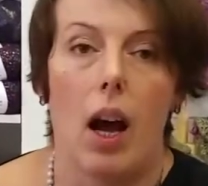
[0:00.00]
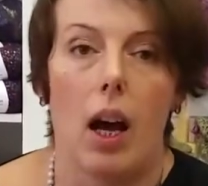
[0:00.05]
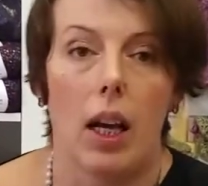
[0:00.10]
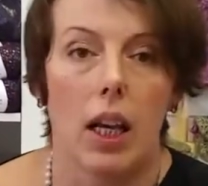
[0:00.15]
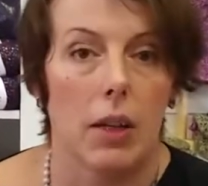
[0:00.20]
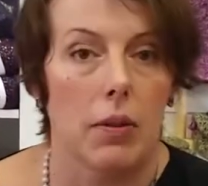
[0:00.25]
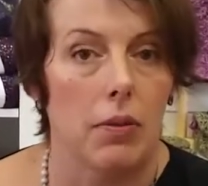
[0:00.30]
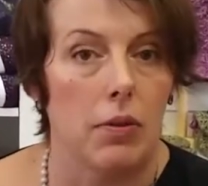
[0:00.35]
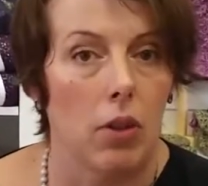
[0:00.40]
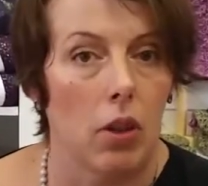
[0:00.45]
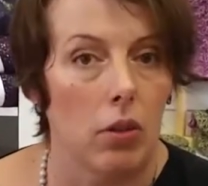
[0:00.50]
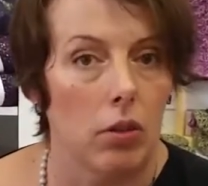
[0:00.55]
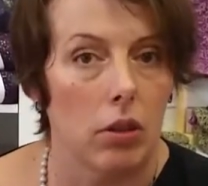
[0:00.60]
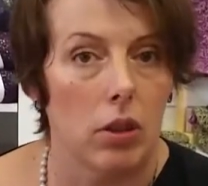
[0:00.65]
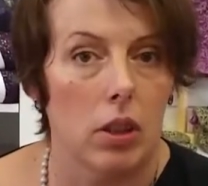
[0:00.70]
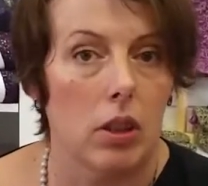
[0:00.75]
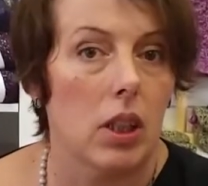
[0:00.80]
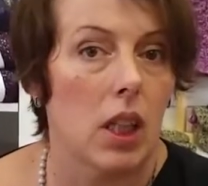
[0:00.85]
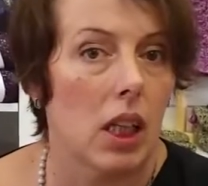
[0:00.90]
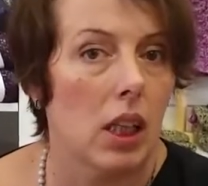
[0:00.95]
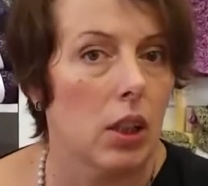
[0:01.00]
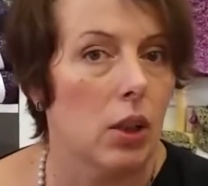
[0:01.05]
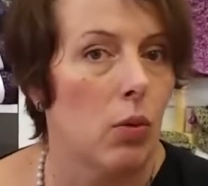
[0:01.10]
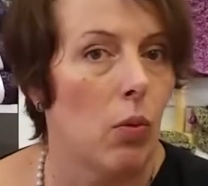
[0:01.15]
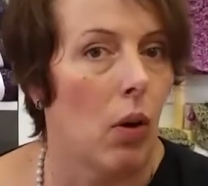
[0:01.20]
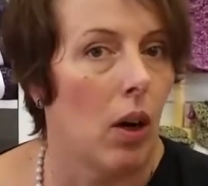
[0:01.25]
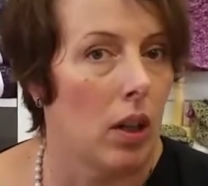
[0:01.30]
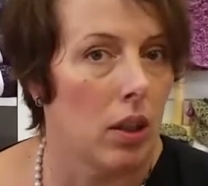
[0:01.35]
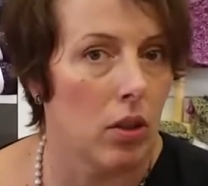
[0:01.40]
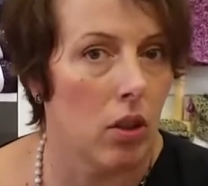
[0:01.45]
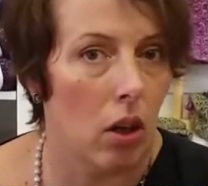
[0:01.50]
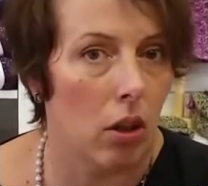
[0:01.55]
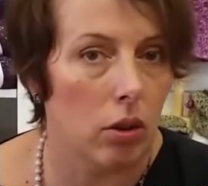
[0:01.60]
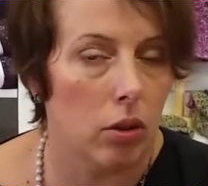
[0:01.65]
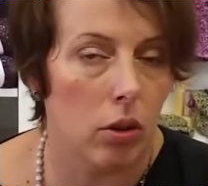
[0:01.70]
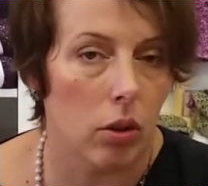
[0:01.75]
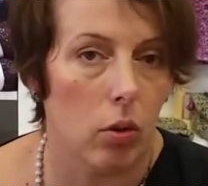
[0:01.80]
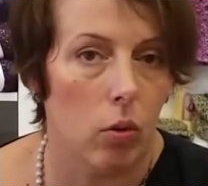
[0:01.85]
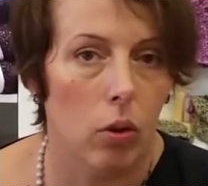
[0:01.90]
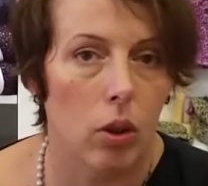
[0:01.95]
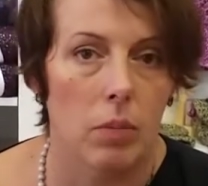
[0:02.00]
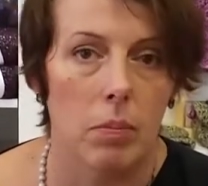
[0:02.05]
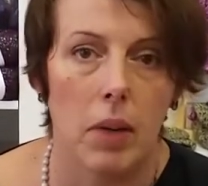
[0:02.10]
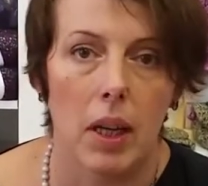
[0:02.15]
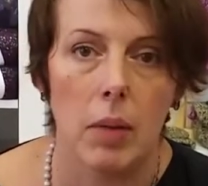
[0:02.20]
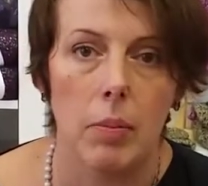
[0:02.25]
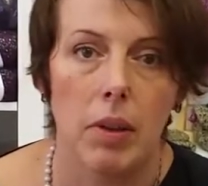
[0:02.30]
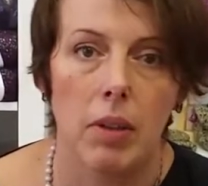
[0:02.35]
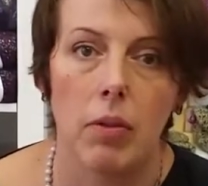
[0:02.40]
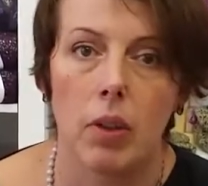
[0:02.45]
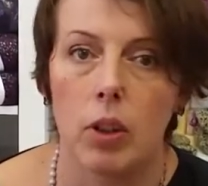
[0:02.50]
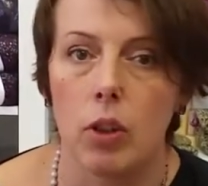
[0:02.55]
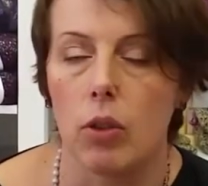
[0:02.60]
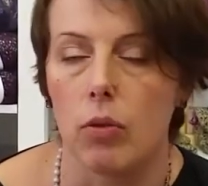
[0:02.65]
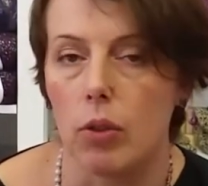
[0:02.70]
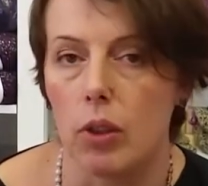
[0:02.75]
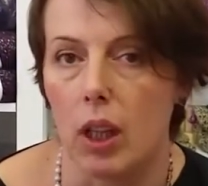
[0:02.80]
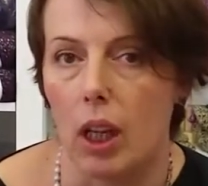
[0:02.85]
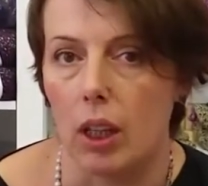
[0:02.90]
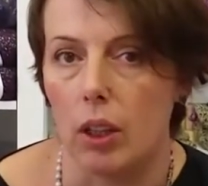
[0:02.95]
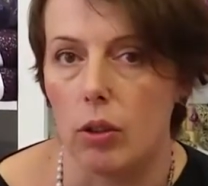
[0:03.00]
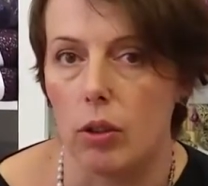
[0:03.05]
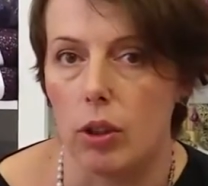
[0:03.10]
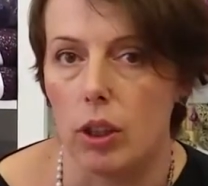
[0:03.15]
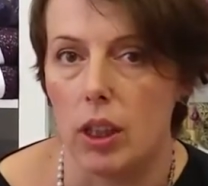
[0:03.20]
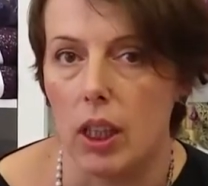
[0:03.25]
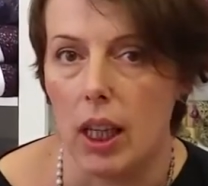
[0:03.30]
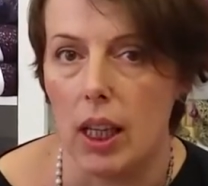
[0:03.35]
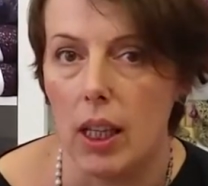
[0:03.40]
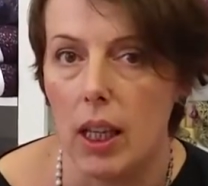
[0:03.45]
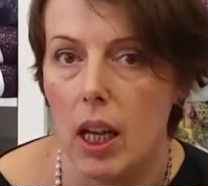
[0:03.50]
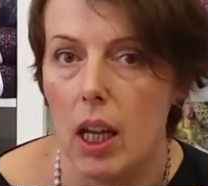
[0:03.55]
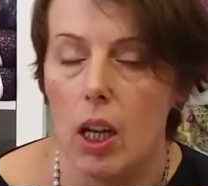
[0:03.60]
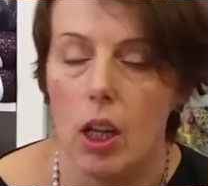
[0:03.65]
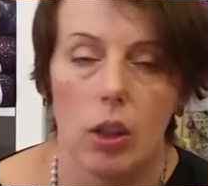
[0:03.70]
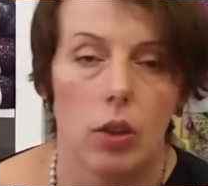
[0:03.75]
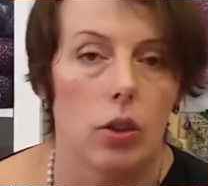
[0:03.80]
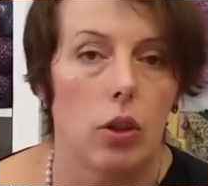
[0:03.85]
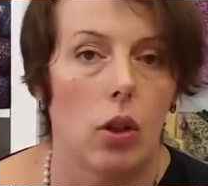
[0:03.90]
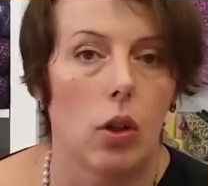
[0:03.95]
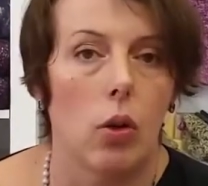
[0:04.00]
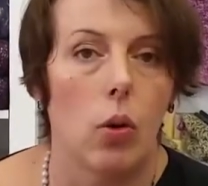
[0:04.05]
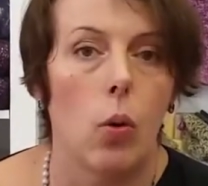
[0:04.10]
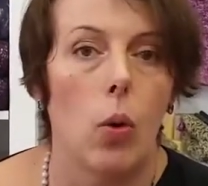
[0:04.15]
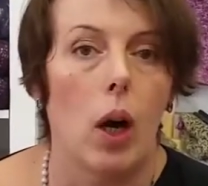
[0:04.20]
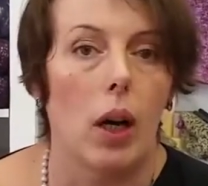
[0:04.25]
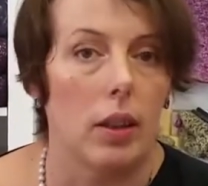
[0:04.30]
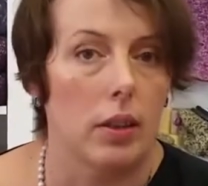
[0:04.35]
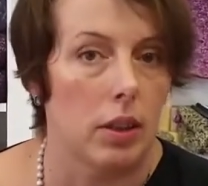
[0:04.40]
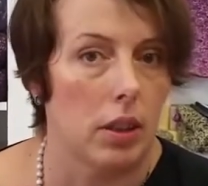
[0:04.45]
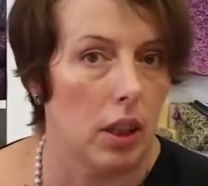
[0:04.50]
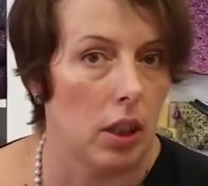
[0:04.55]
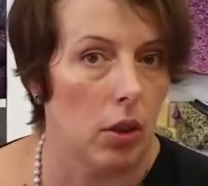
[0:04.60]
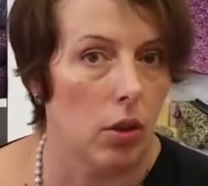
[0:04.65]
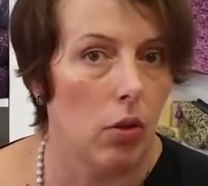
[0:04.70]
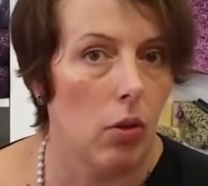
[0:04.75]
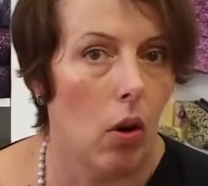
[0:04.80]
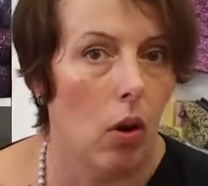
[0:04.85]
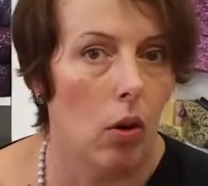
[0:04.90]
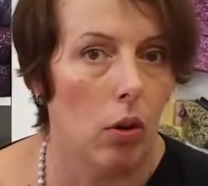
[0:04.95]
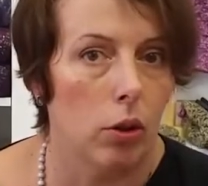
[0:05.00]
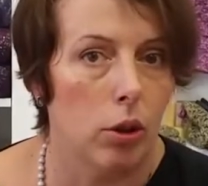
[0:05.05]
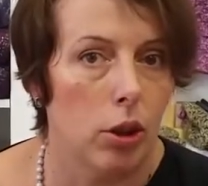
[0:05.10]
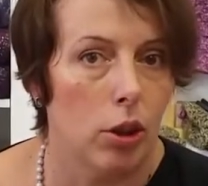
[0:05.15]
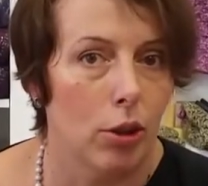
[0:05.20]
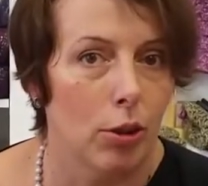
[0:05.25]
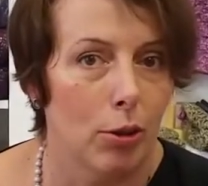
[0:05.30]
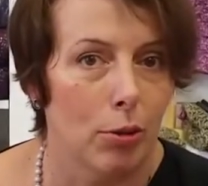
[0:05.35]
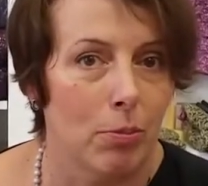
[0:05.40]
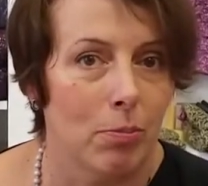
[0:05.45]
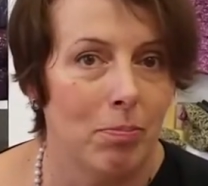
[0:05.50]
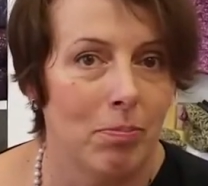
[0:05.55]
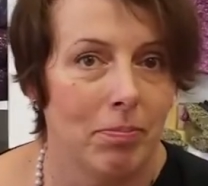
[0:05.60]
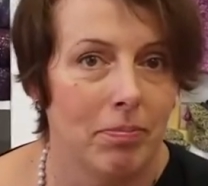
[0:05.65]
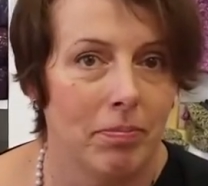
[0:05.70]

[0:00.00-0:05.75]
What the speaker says: If not, tell us why not, or maybe what you would like to see. So see you all soon.